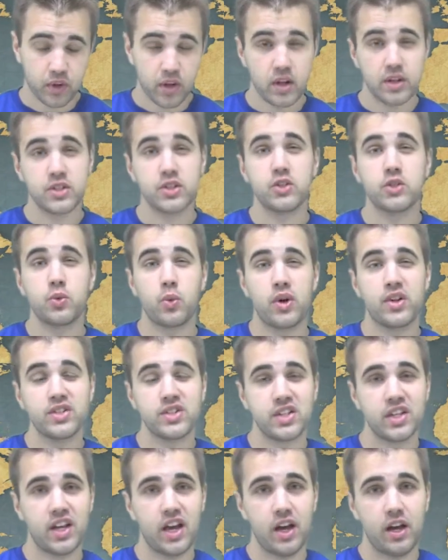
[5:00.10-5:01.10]
This is
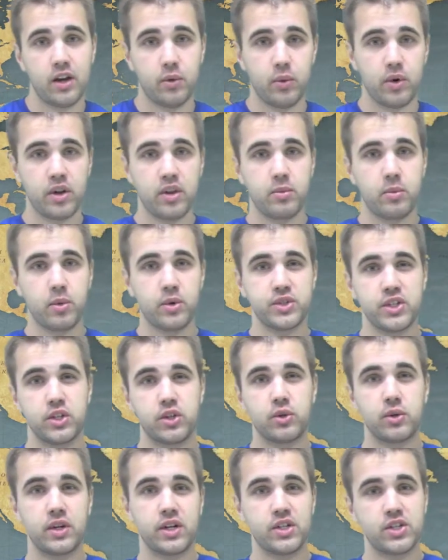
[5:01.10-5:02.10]
once again one of the most
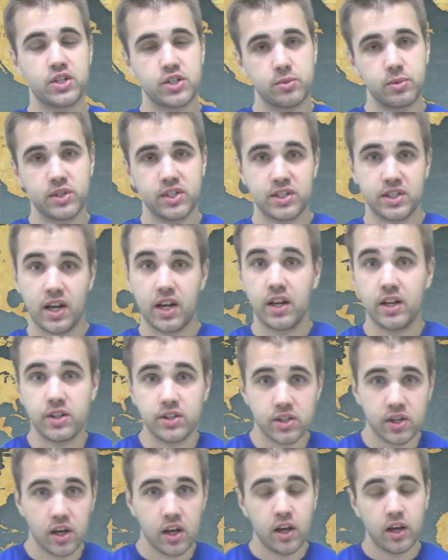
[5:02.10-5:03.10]
egregious
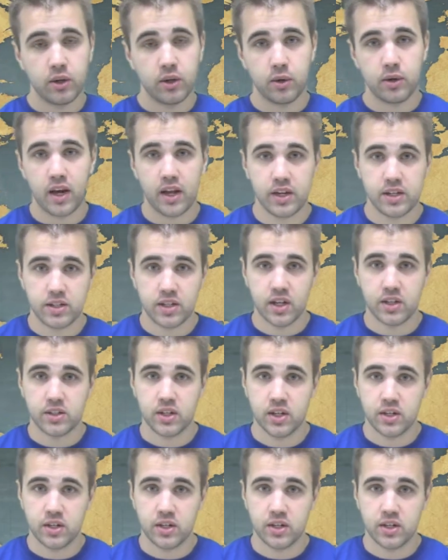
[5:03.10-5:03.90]
mistakes in United States